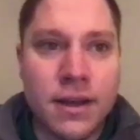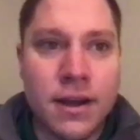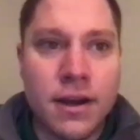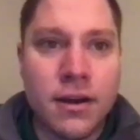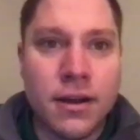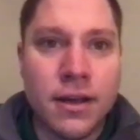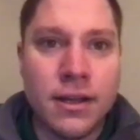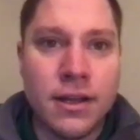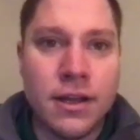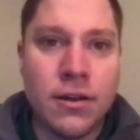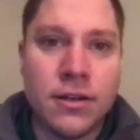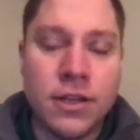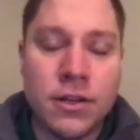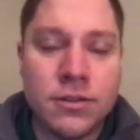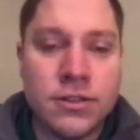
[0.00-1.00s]
there can, you
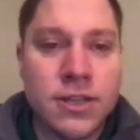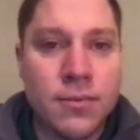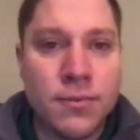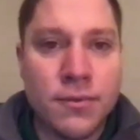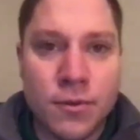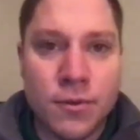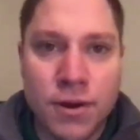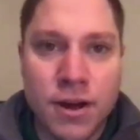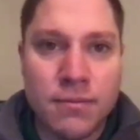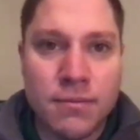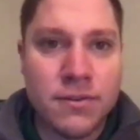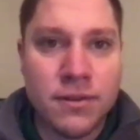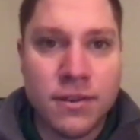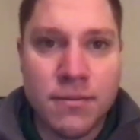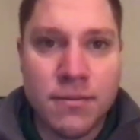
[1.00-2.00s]
know, I know some of it's
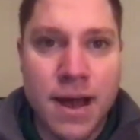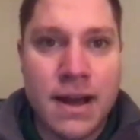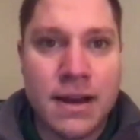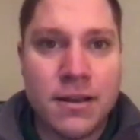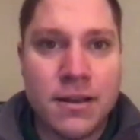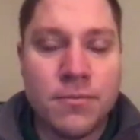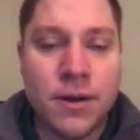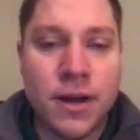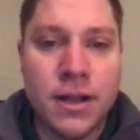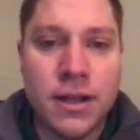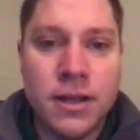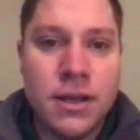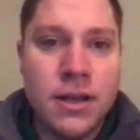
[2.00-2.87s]
probably schematic, but